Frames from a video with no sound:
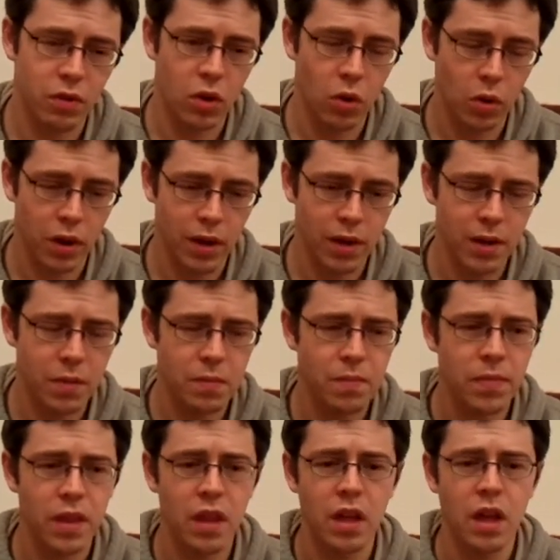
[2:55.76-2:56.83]
codec,
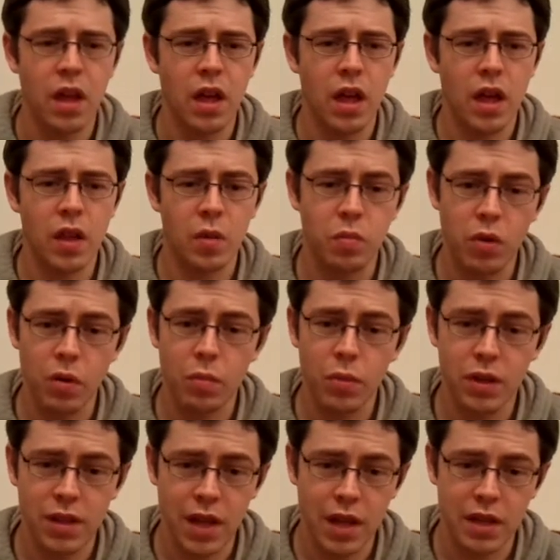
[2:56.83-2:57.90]
and the problem
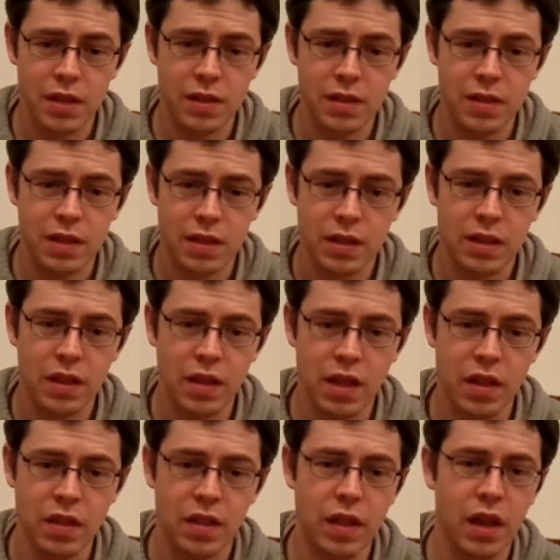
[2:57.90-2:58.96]
with that is
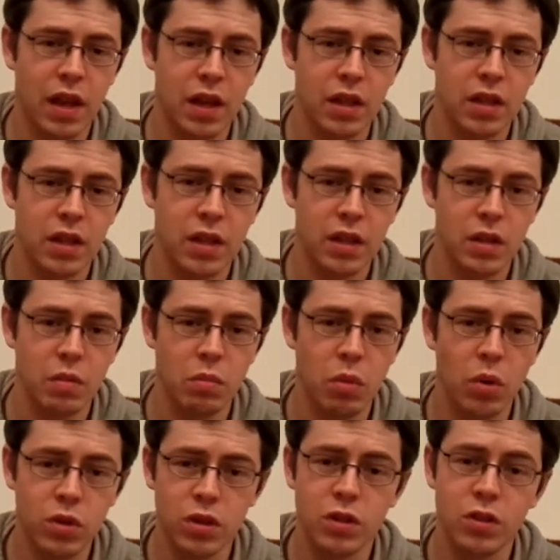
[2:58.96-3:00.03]
that
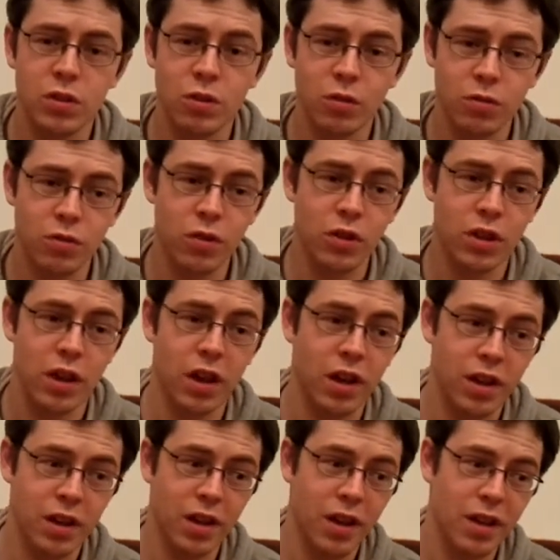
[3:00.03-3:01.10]
most of the software that
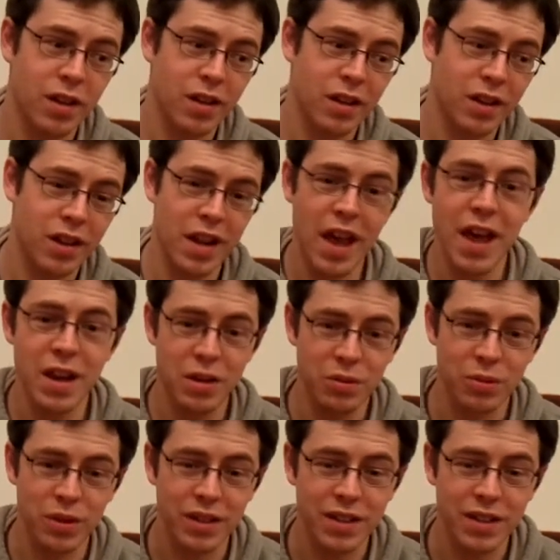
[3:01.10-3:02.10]
I can edit